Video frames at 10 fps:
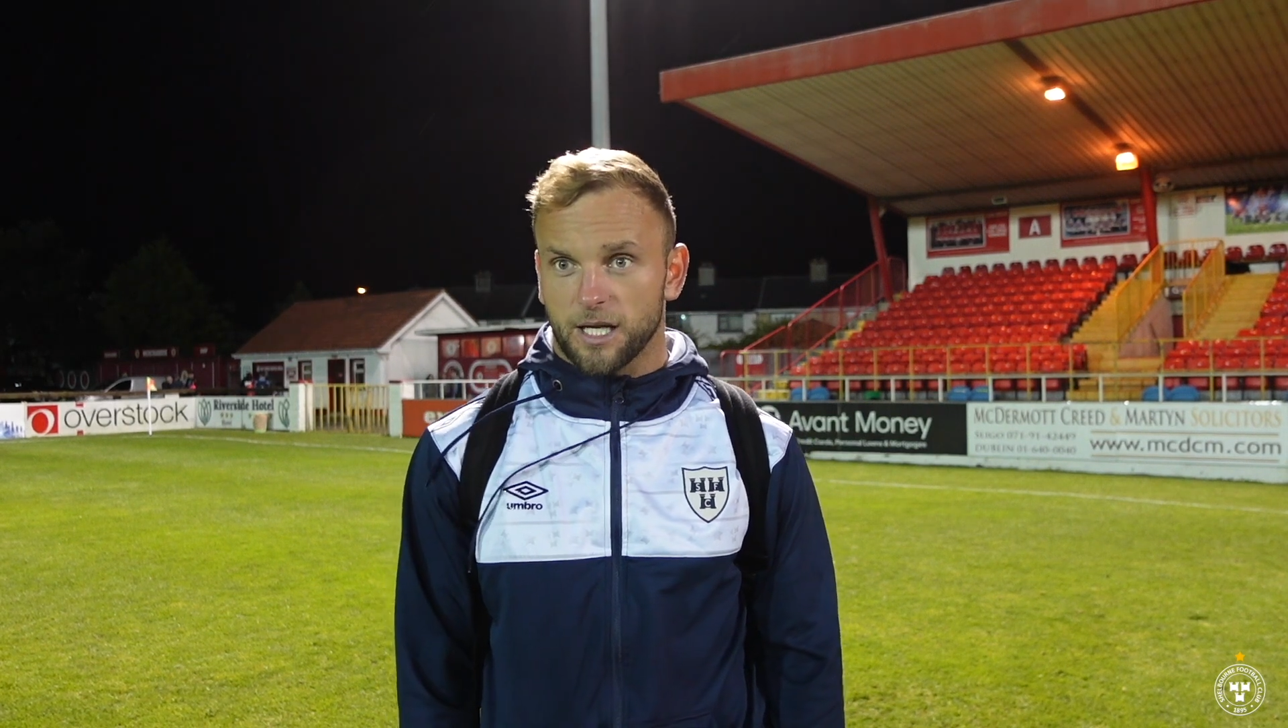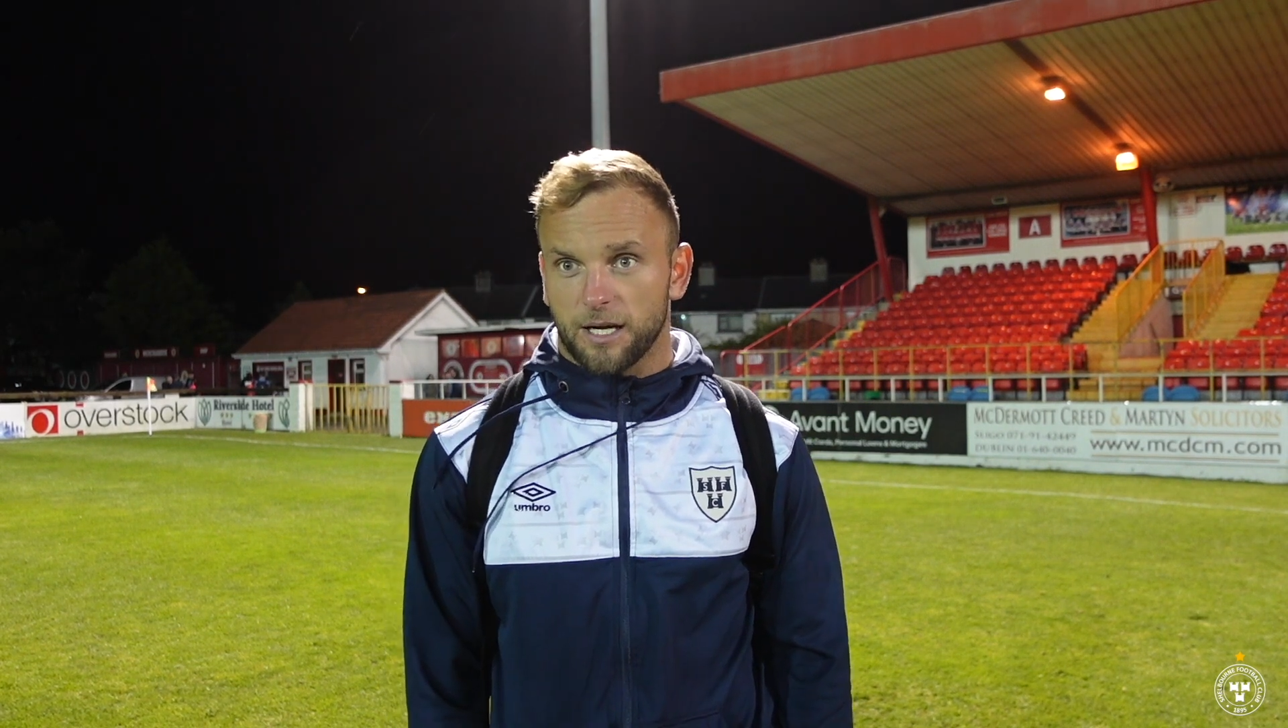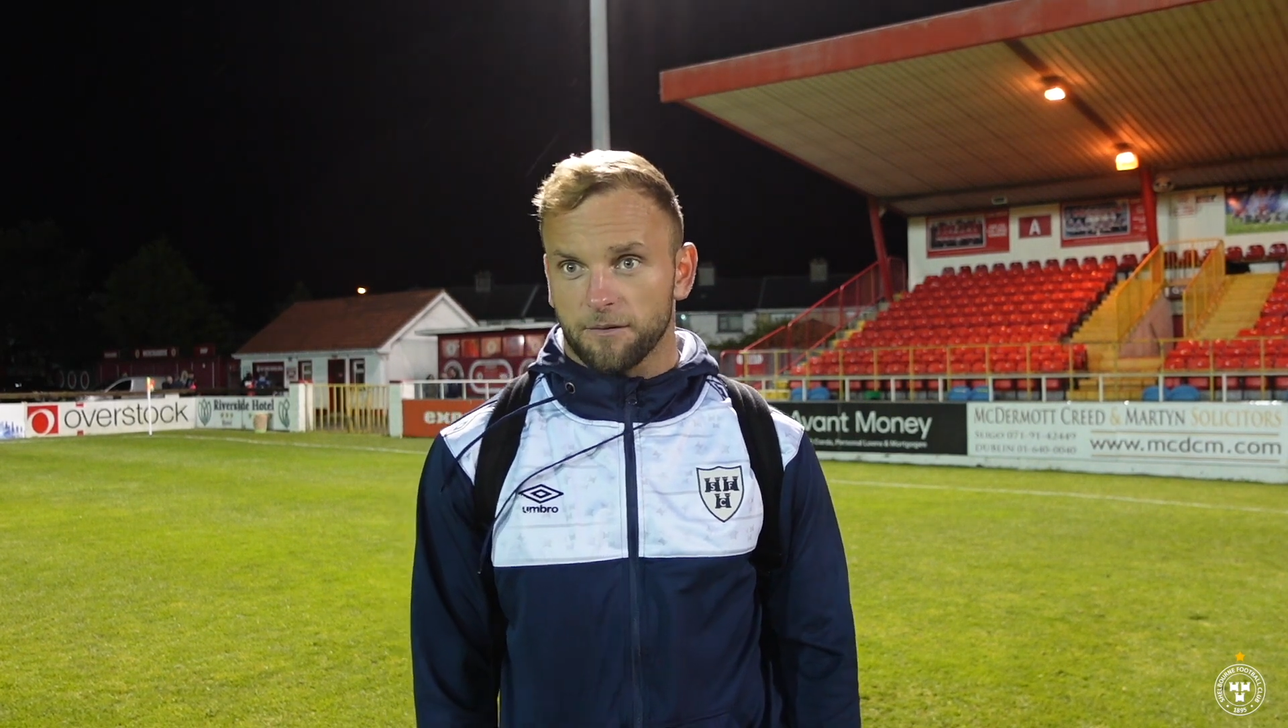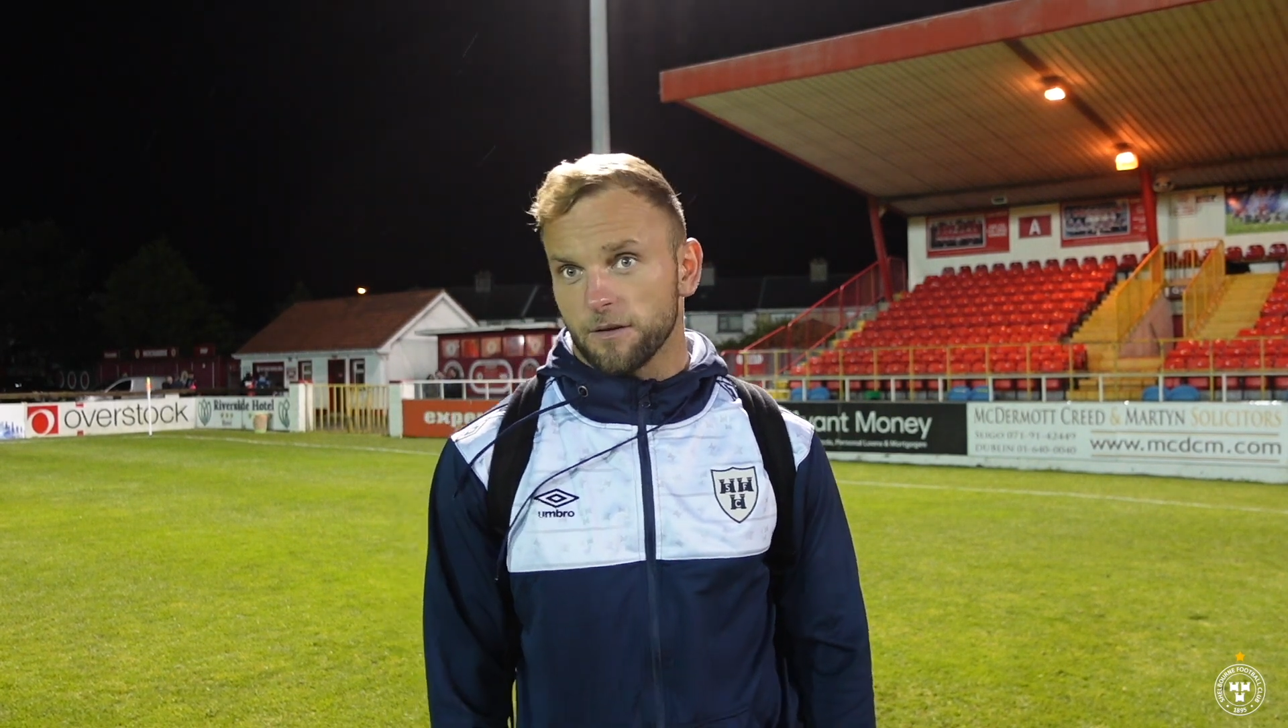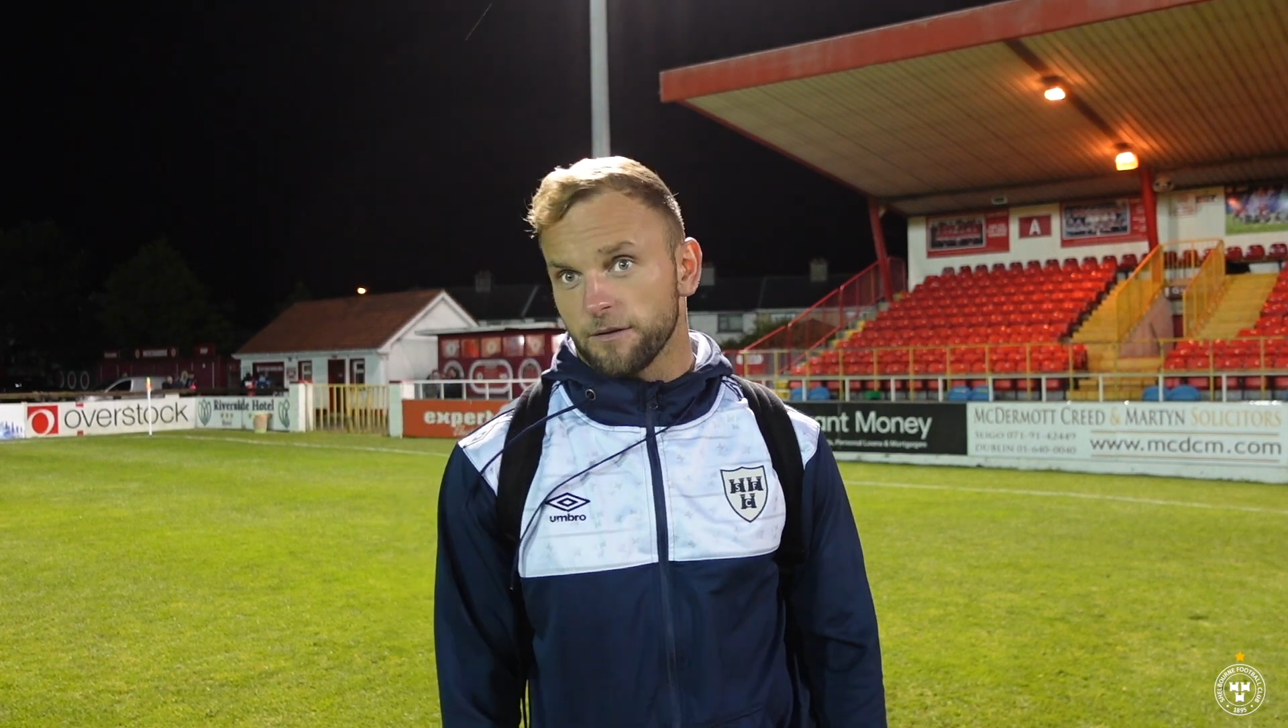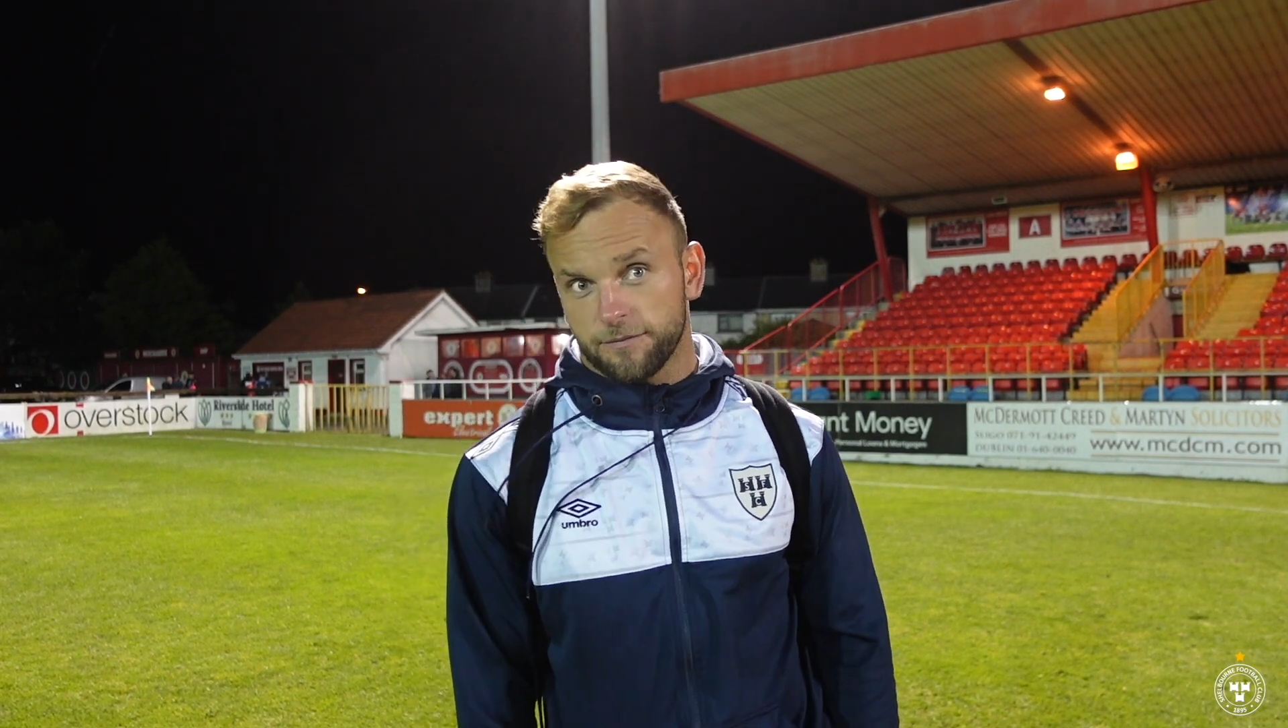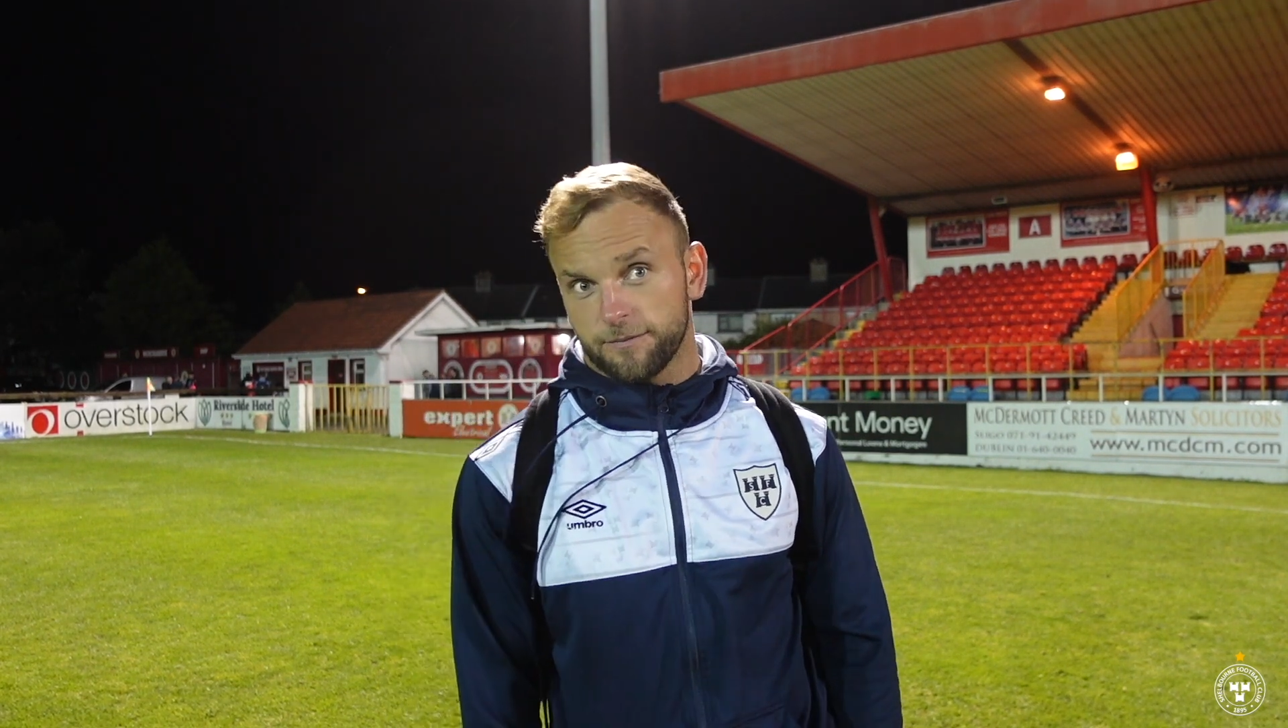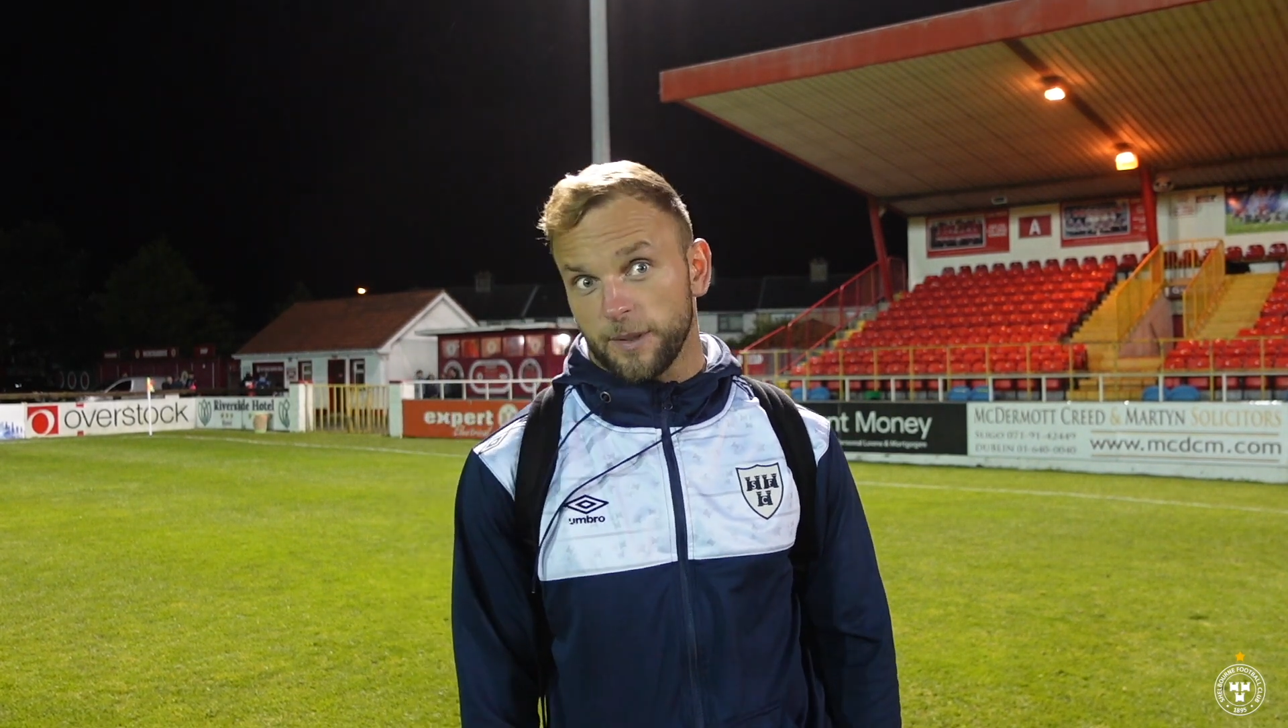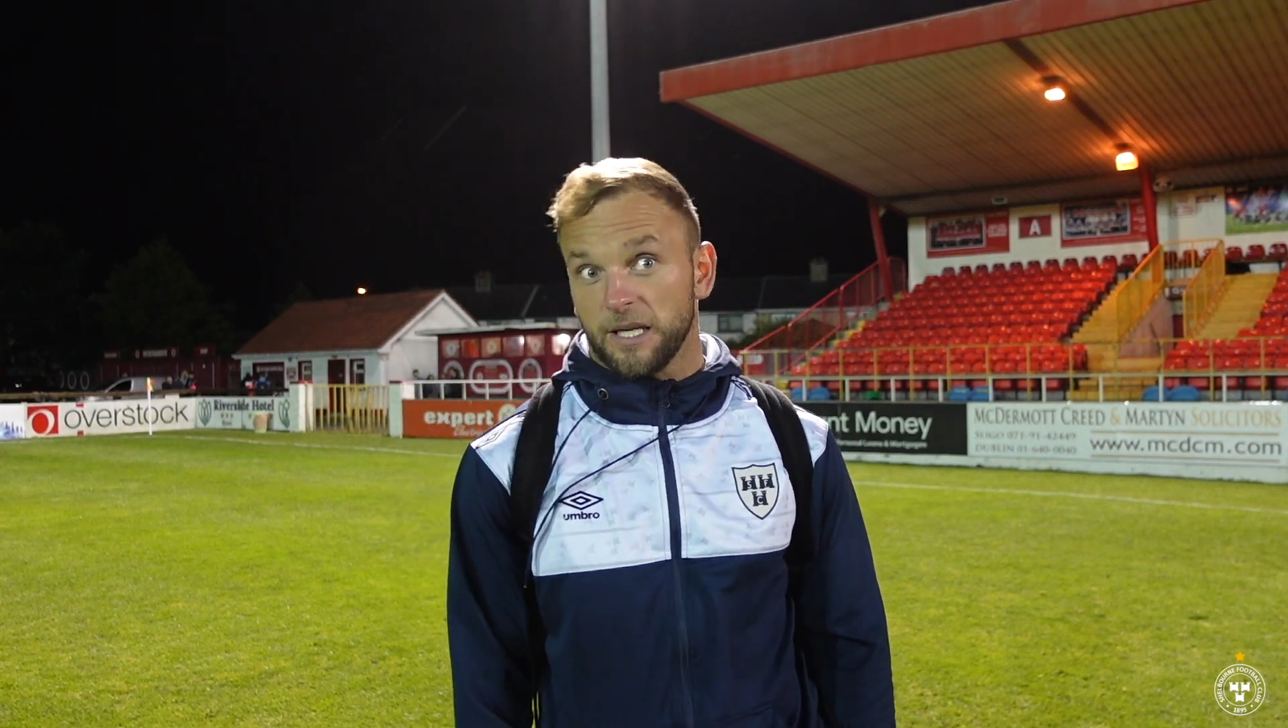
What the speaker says: that I've